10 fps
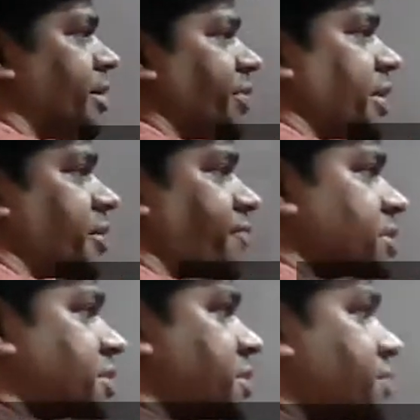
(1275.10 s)
When I
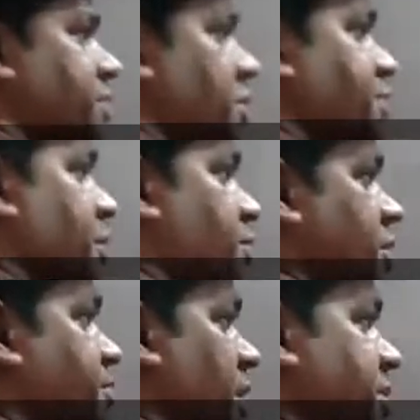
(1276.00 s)
differentiate this with respect to
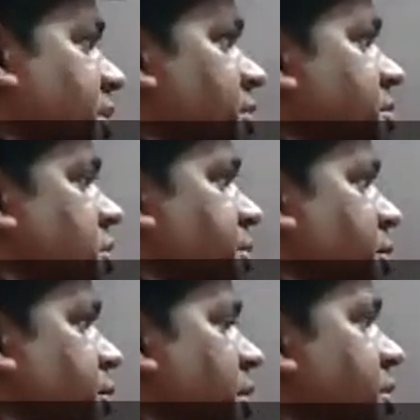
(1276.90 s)
x, partially with
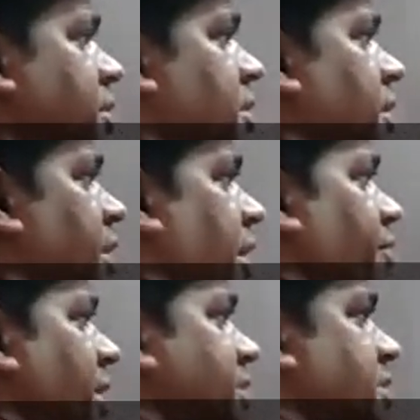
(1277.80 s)
respect to x,
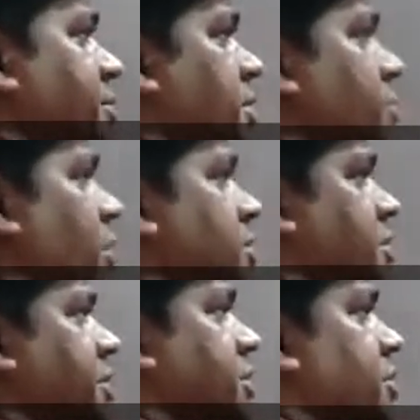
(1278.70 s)
y and z become
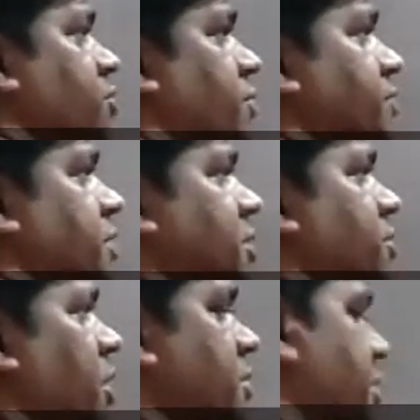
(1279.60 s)
constant. So this is
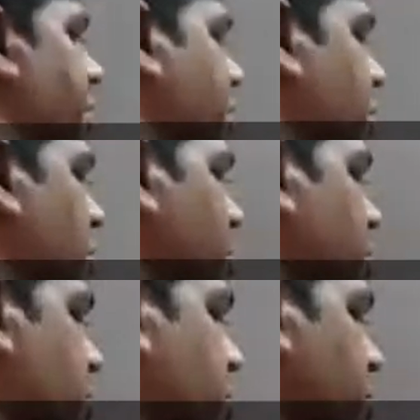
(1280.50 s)
constant.
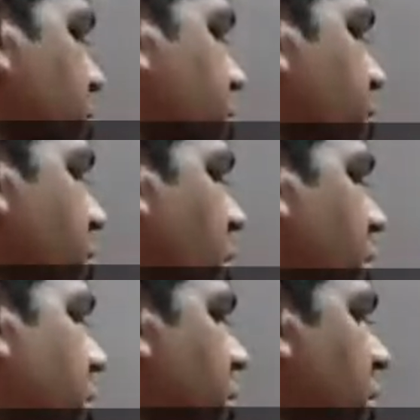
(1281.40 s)
U
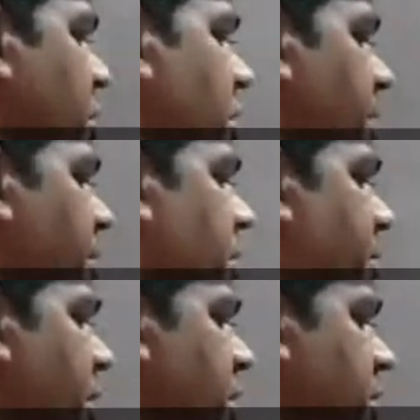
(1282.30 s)
naught e power
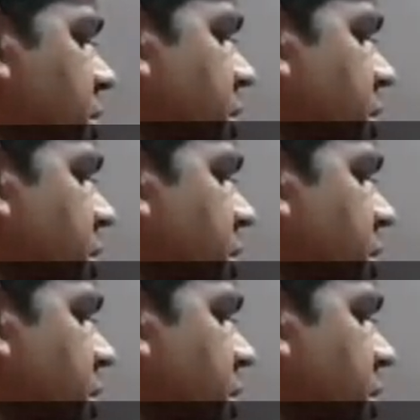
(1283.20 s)
minus